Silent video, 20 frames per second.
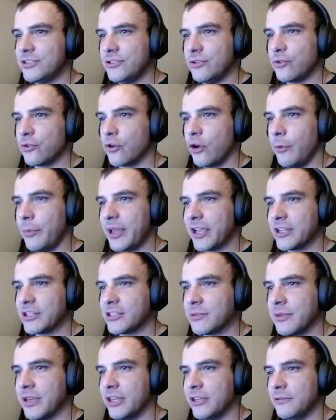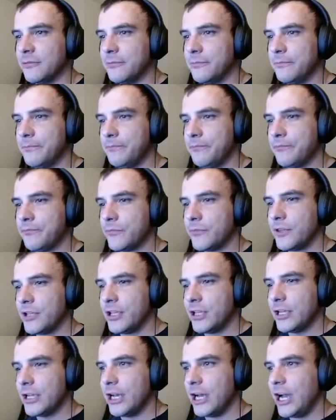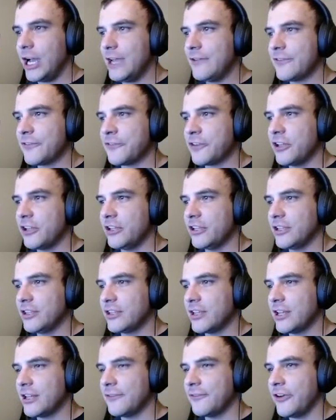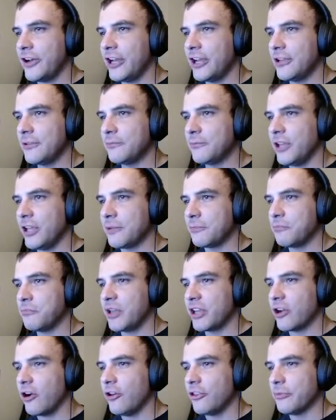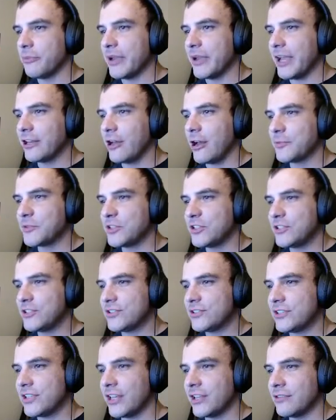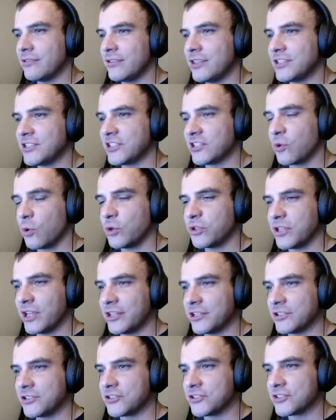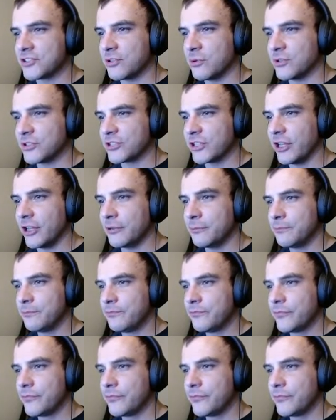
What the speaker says: You crawl back into bed. I have a feeling that if I, pick all the bad options, that this is going to end in suicide.